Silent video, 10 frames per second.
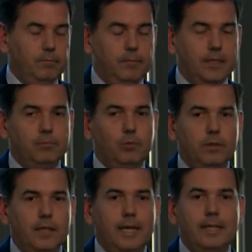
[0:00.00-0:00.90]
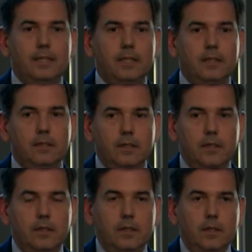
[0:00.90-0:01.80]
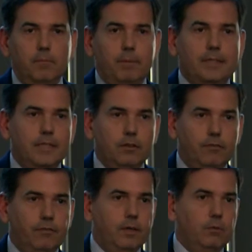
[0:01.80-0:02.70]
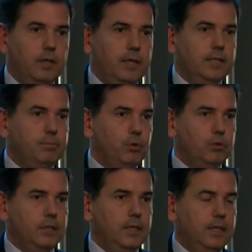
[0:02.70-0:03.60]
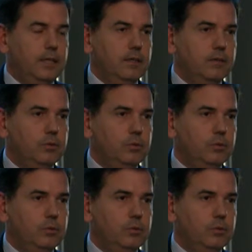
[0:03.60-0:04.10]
much more than 80% of our exports are